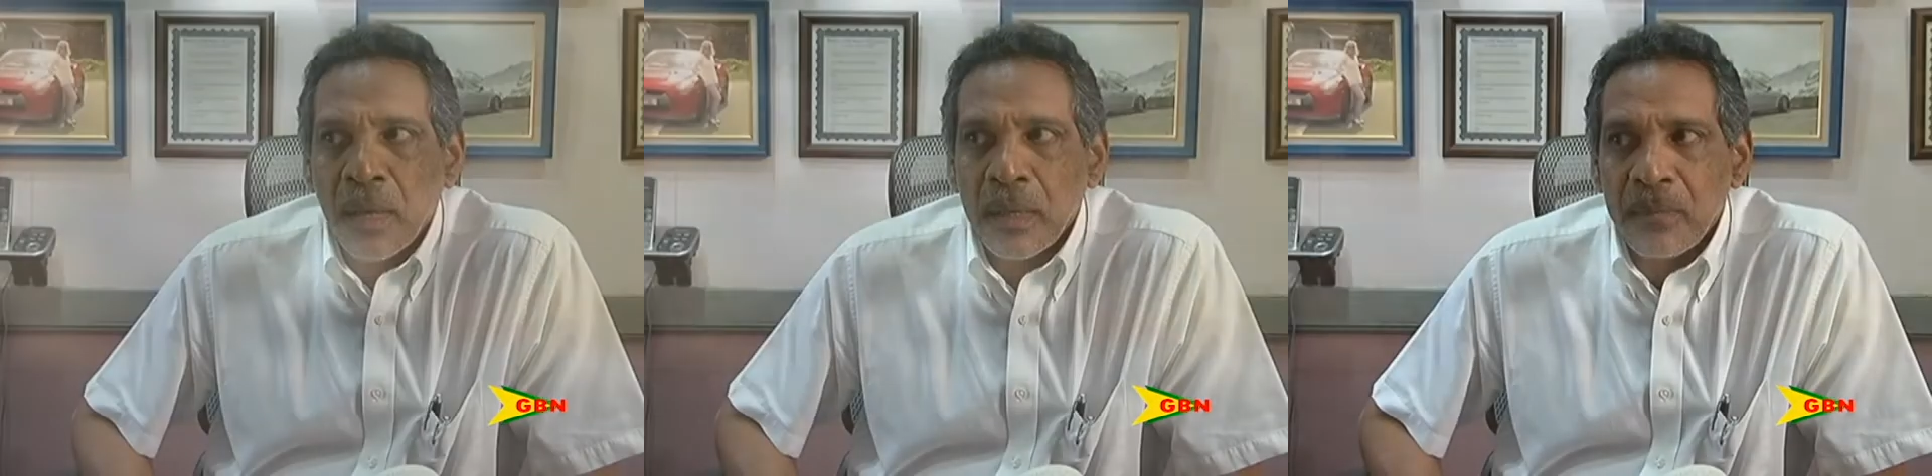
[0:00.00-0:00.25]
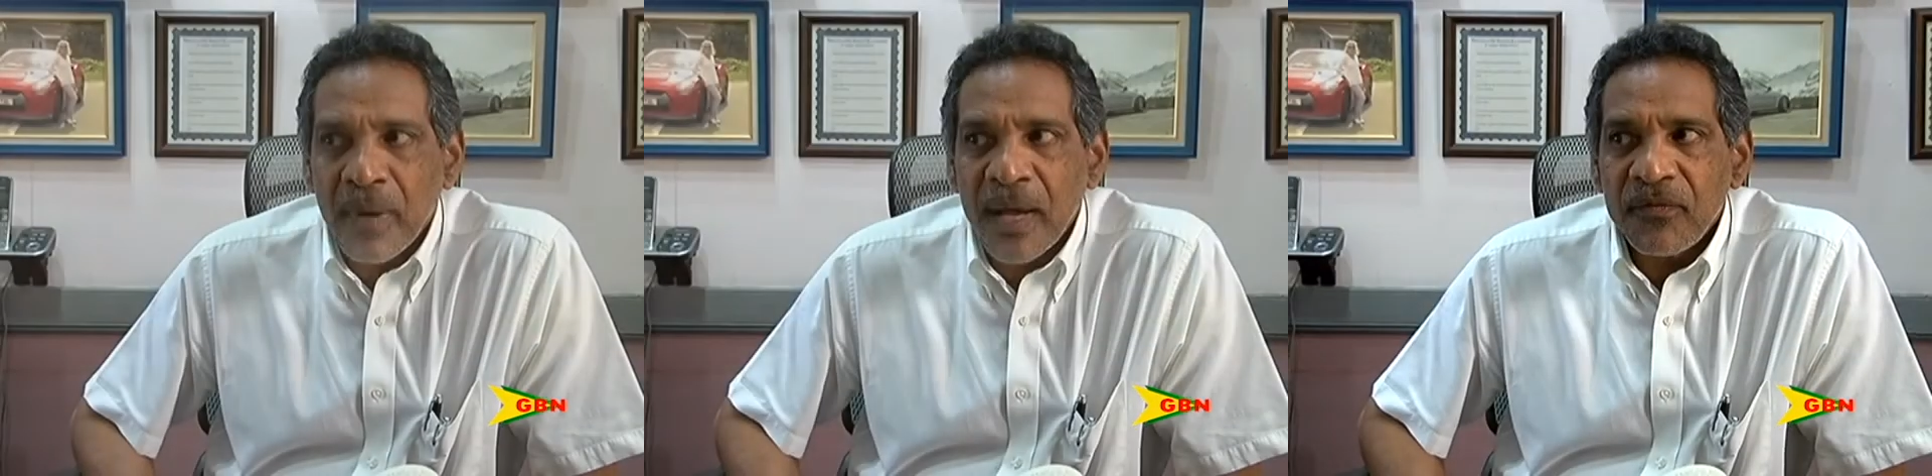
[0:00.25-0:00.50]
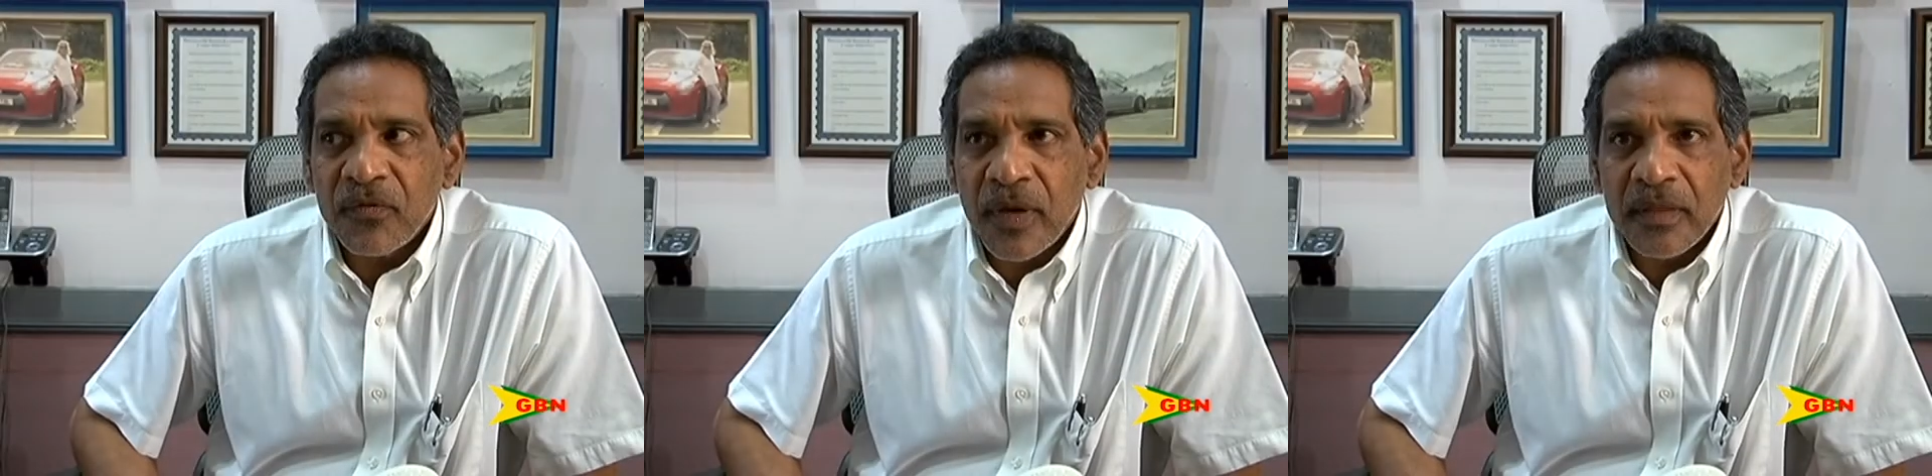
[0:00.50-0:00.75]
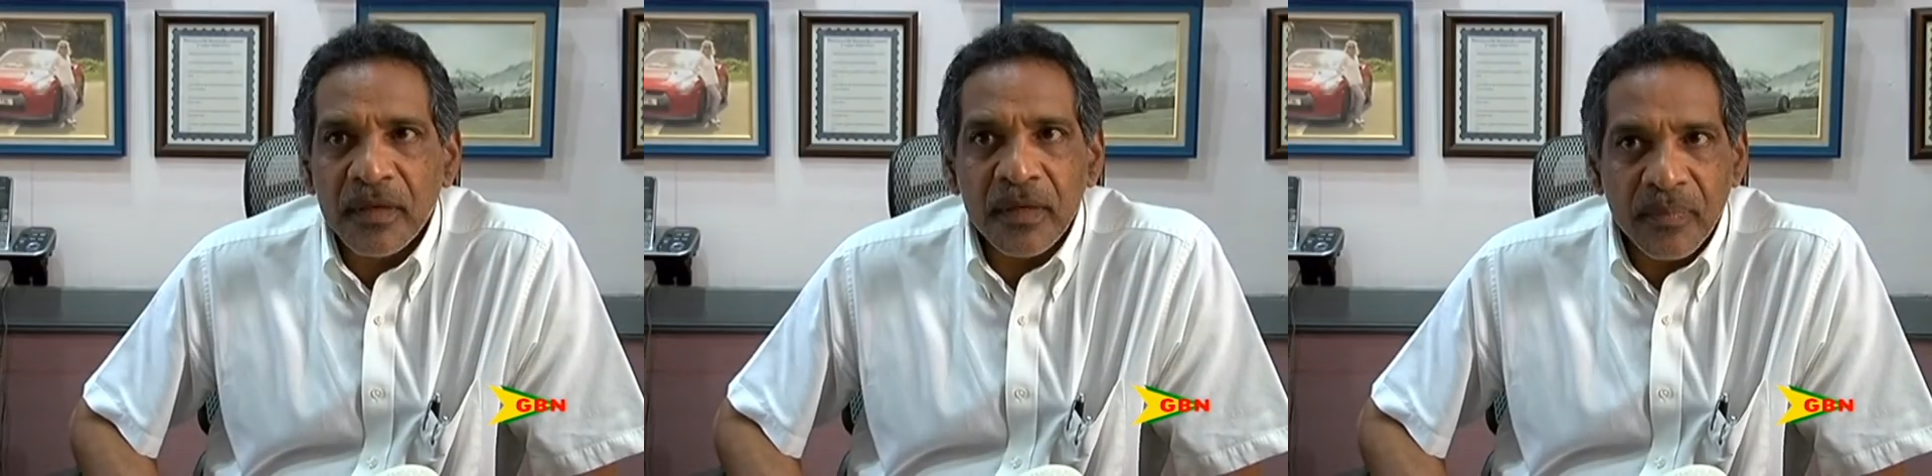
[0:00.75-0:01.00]
In my view,
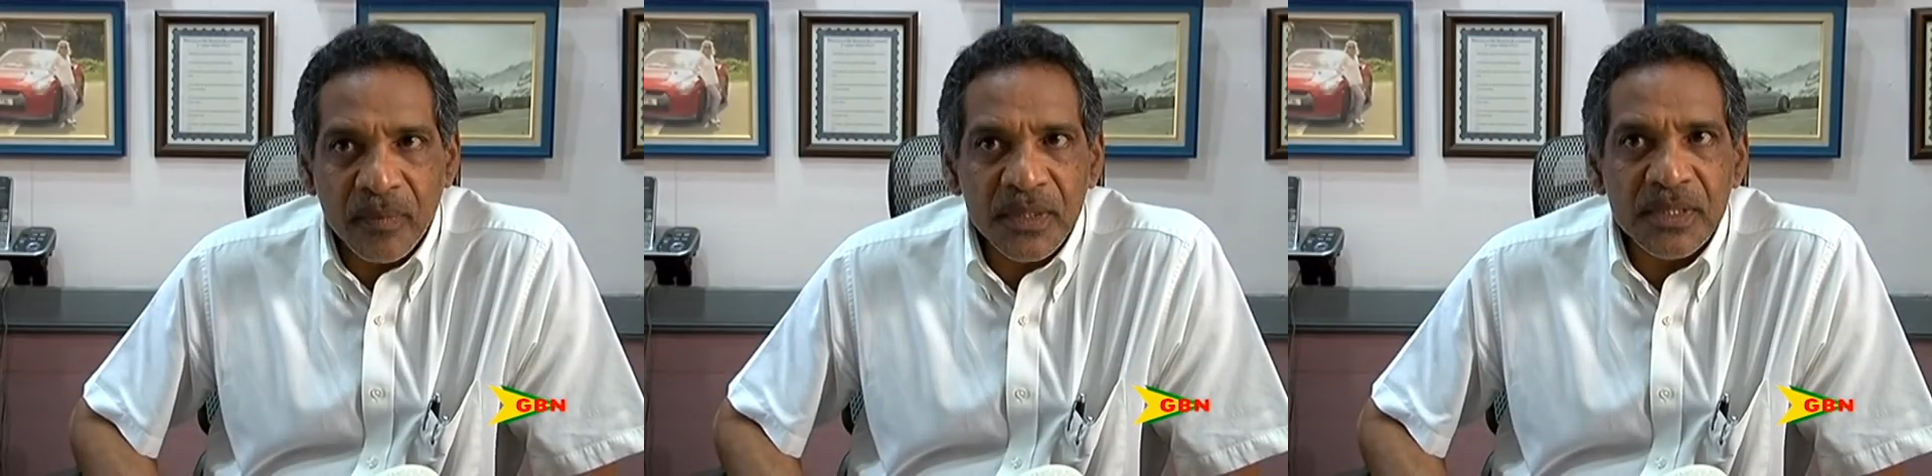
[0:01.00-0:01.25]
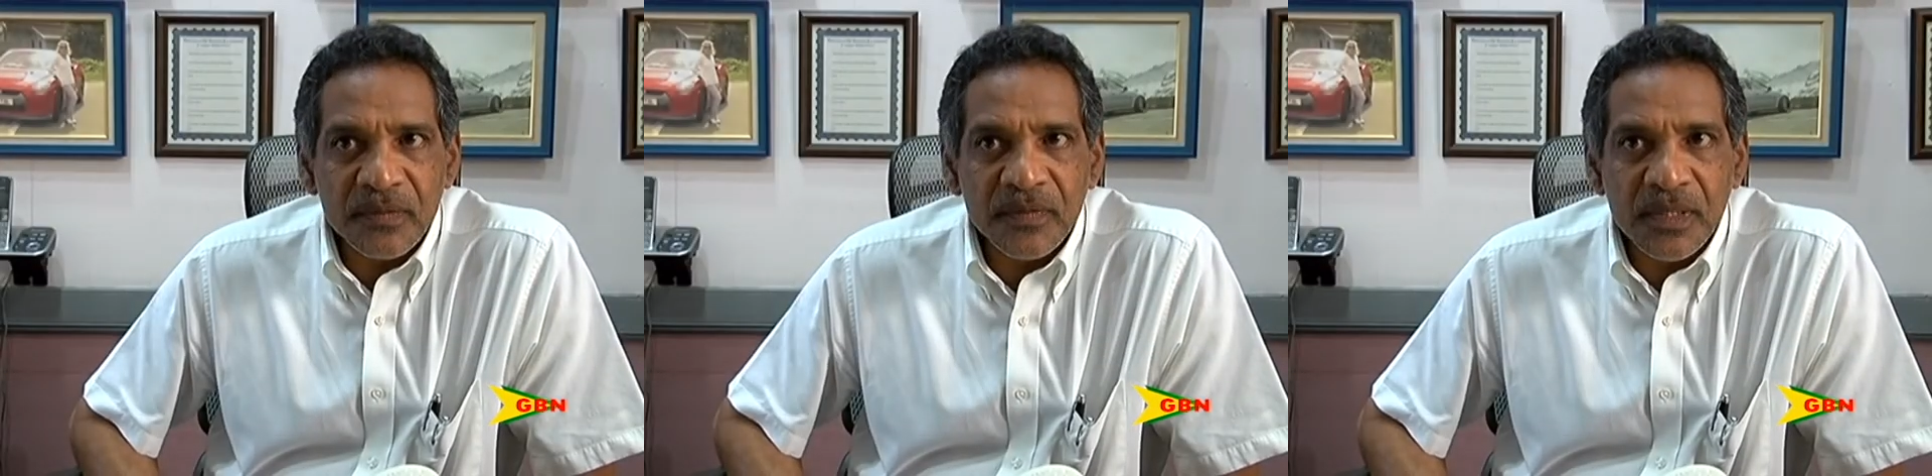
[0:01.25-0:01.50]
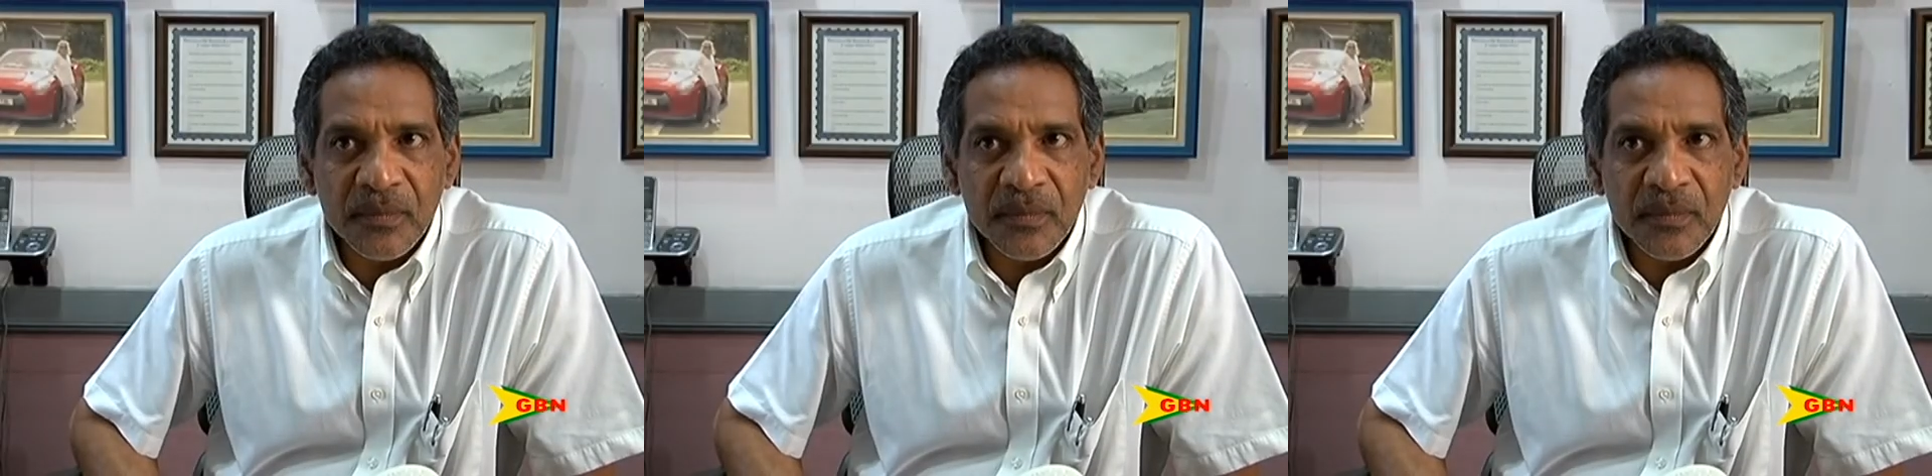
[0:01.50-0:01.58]
I think the Public Service